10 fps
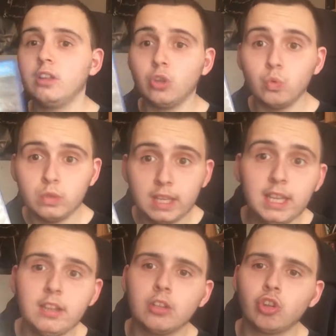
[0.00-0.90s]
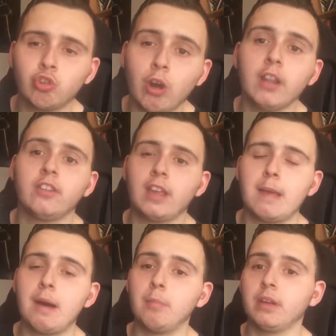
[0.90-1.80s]
you need to try this
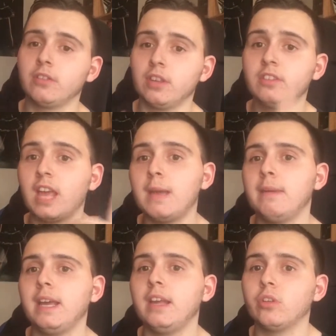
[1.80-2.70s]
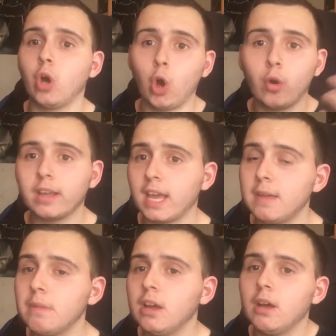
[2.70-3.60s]
game out, because this game is a horror
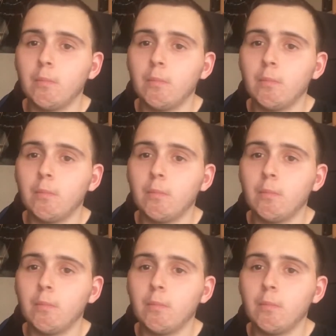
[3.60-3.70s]
game,